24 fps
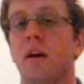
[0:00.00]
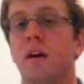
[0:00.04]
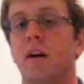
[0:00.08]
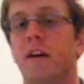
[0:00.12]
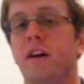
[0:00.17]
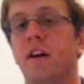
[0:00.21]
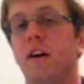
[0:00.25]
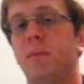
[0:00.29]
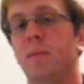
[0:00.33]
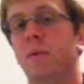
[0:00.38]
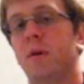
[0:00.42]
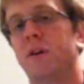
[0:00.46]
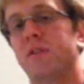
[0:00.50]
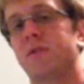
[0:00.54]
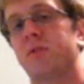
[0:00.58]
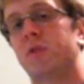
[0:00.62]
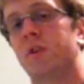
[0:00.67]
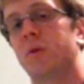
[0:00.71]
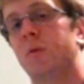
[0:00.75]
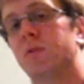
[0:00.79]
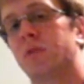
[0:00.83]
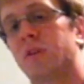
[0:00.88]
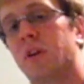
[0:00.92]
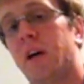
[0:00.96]

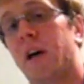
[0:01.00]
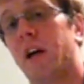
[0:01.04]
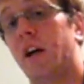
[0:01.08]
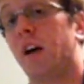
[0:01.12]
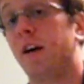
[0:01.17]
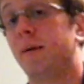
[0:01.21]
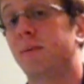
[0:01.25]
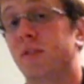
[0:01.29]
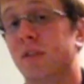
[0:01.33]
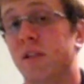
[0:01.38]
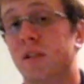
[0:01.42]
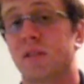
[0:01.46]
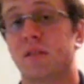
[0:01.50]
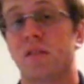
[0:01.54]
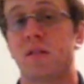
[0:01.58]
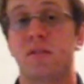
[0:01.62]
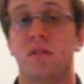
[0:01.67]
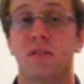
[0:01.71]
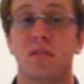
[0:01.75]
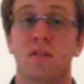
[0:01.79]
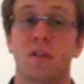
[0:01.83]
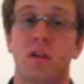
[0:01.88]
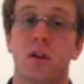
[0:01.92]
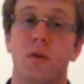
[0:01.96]
Also there was high objects
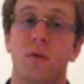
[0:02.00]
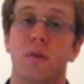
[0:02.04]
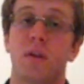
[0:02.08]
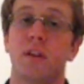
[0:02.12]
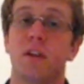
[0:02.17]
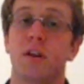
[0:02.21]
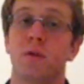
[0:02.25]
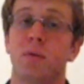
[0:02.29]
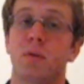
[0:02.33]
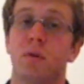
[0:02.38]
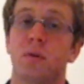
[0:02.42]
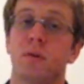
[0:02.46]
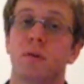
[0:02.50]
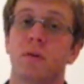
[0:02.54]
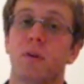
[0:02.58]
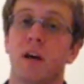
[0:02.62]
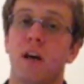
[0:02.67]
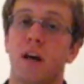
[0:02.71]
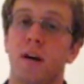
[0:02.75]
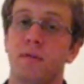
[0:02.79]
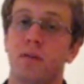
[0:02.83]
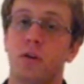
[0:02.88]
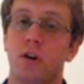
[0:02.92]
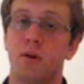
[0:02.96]
such as clothing that were
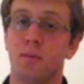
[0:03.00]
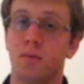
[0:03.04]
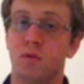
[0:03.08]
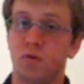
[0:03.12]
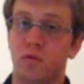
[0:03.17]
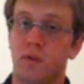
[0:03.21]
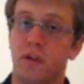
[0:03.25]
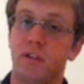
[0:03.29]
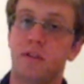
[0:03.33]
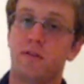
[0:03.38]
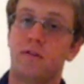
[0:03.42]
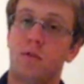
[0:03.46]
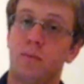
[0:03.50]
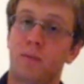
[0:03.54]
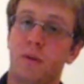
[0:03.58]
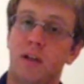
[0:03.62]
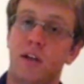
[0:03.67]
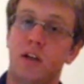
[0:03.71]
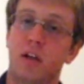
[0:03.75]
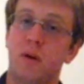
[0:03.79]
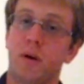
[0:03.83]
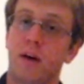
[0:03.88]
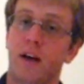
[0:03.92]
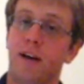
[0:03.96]
out of arm's reach for me
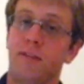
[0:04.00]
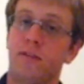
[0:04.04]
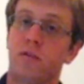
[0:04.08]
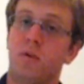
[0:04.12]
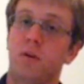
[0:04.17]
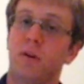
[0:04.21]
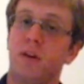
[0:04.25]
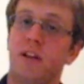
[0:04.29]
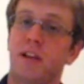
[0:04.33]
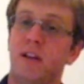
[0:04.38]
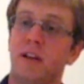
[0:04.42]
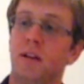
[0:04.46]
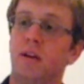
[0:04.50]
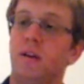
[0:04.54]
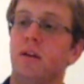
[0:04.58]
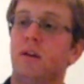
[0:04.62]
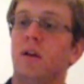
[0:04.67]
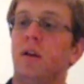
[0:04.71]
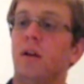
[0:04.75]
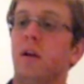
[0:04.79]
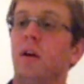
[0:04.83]
to go after and get.